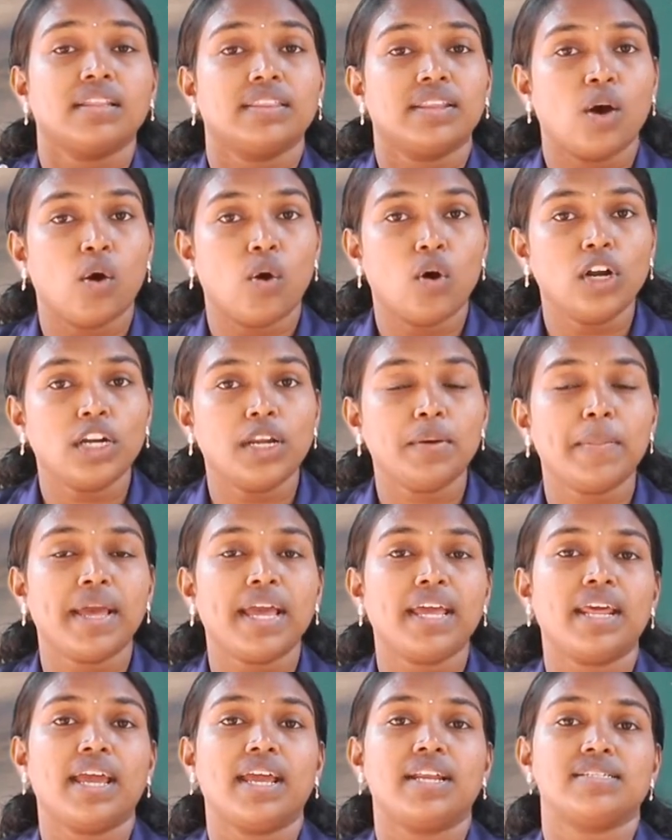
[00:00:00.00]
the old
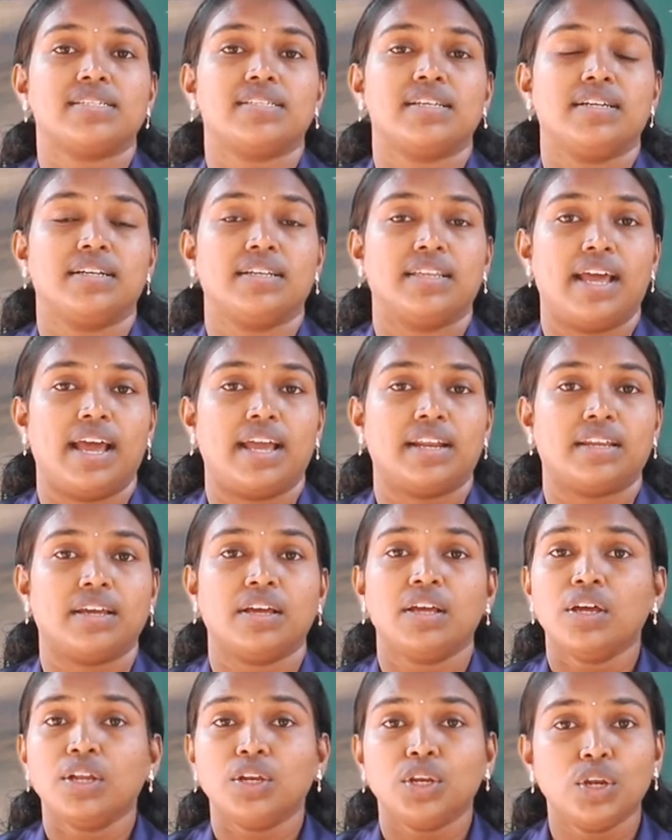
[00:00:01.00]
man answered
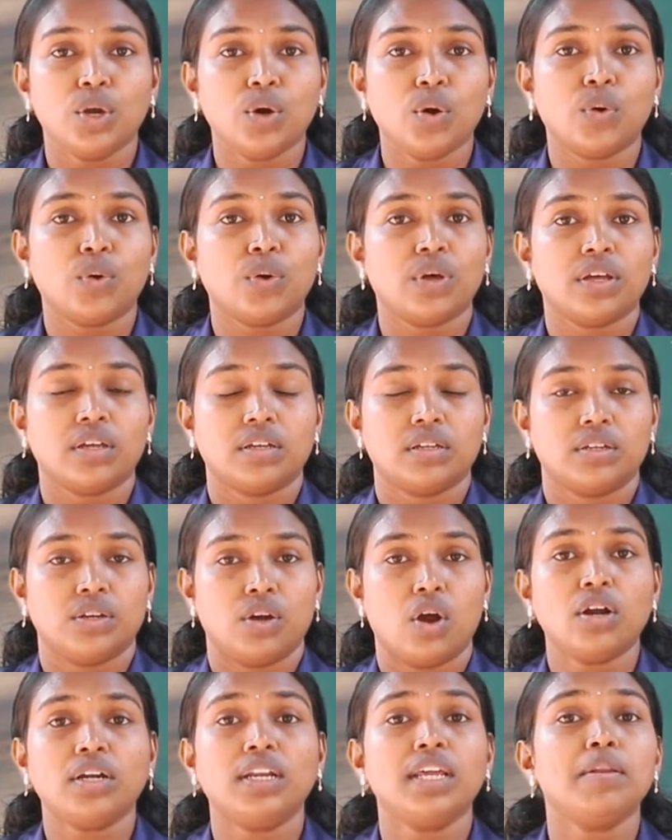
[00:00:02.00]
that, no,
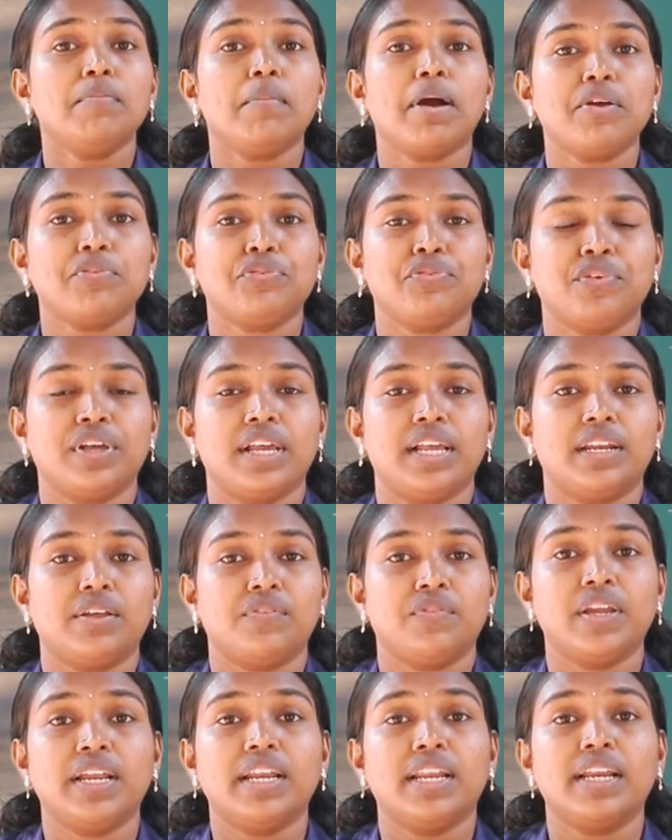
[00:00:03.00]
not in my
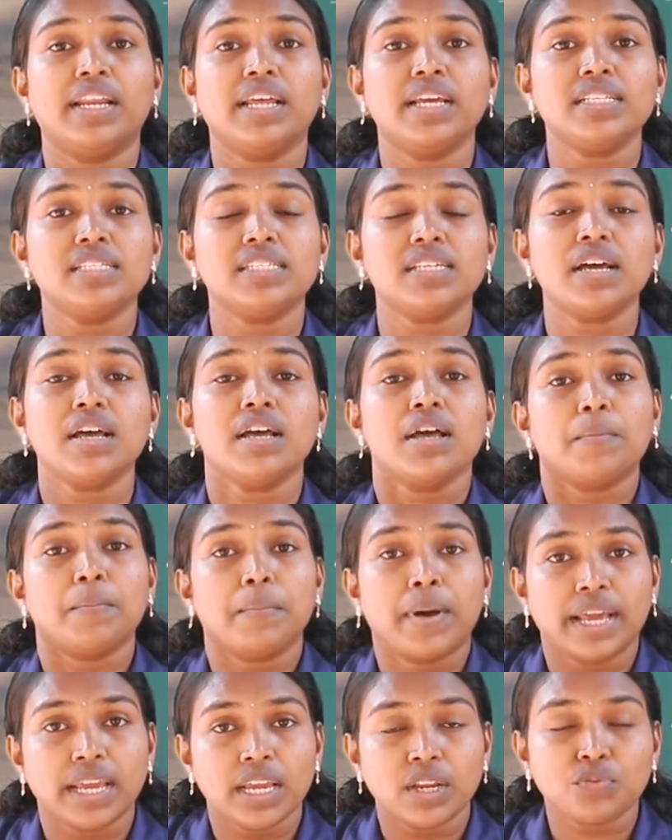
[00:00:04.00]
field. We didn't
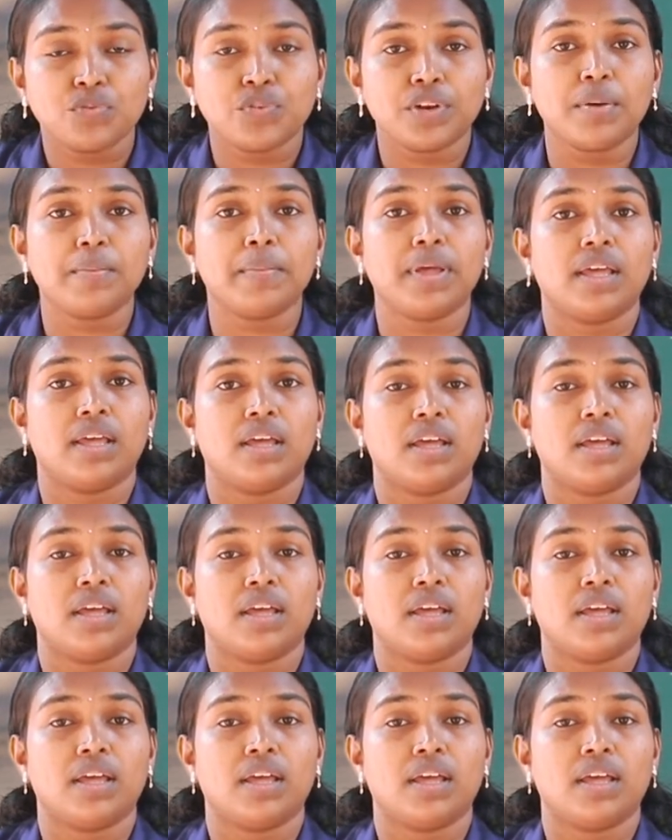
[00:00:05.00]
buy it from